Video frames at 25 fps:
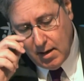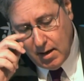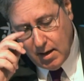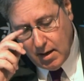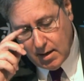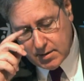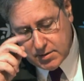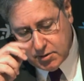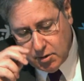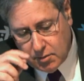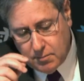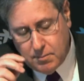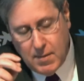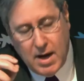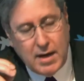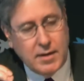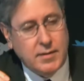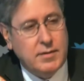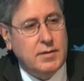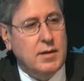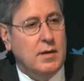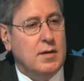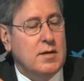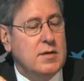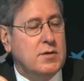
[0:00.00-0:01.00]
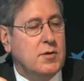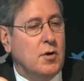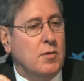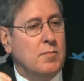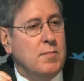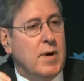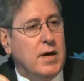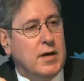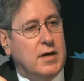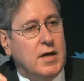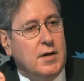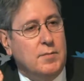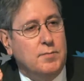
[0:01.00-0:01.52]
uh, stock, market, stock
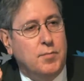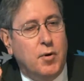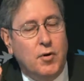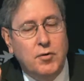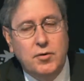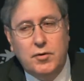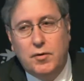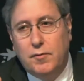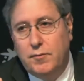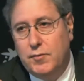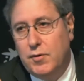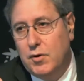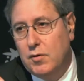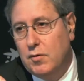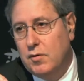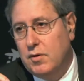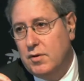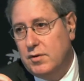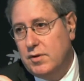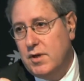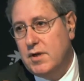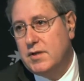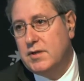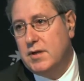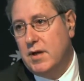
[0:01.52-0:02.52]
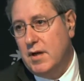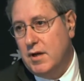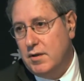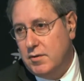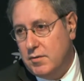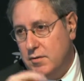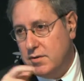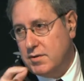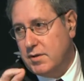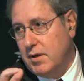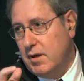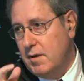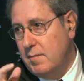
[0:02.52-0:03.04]
market point of view, this
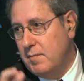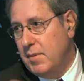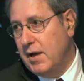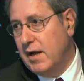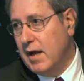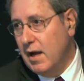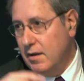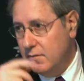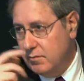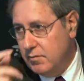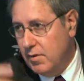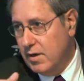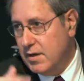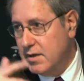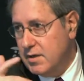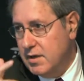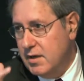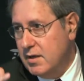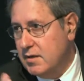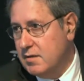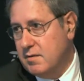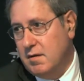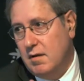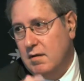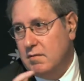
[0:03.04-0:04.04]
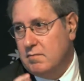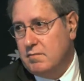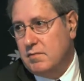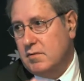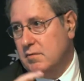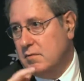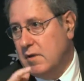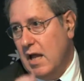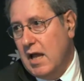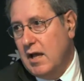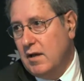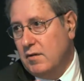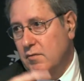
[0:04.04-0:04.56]
industry began to exist uh,
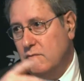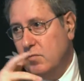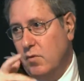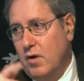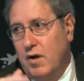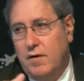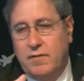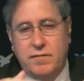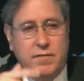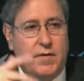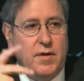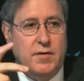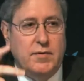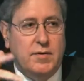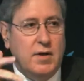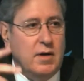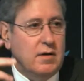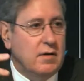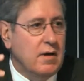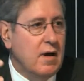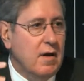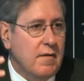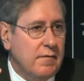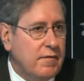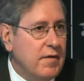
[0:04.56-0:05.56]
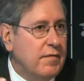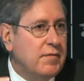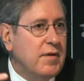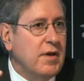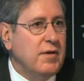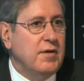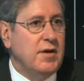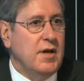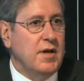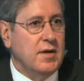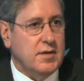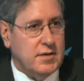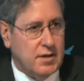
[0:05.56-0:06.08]
10, 12, 13, 15
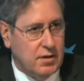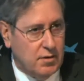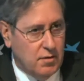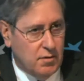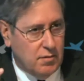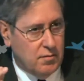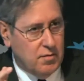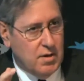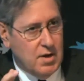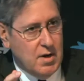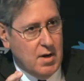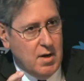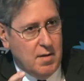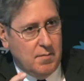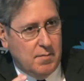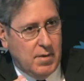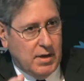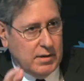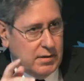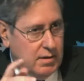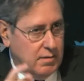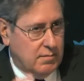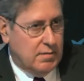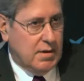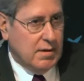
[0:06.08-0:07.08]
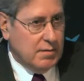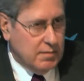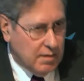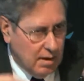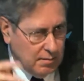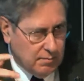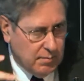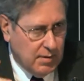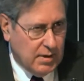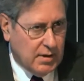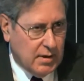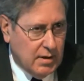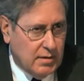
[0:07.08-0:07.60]
years ago. But that
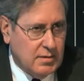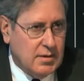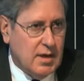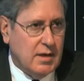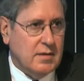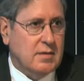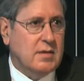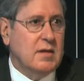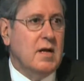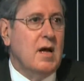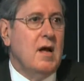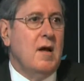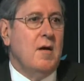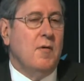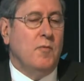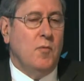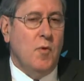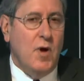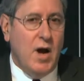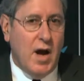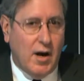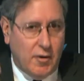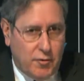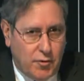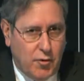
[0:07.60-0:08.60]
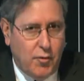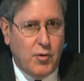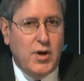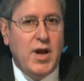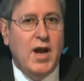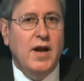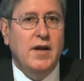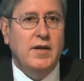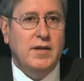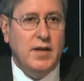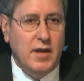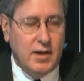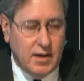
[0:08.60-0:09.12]
means that we are
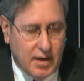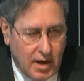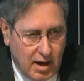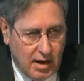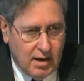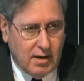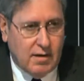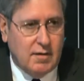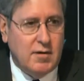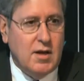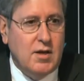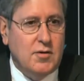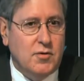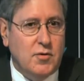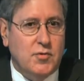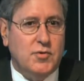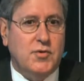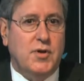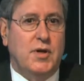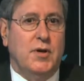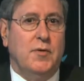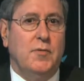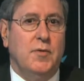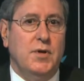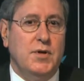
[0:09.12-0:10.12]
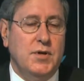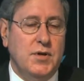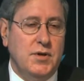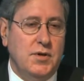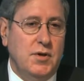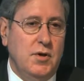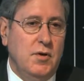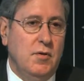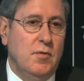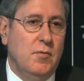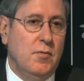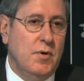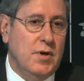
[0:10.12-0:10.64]
creating uh, an industry which is
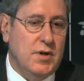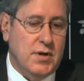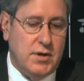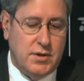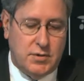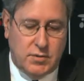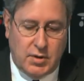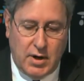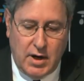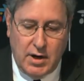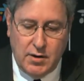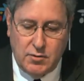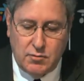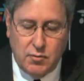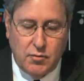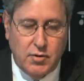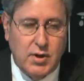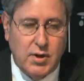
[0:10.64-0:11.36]
new, which is trying to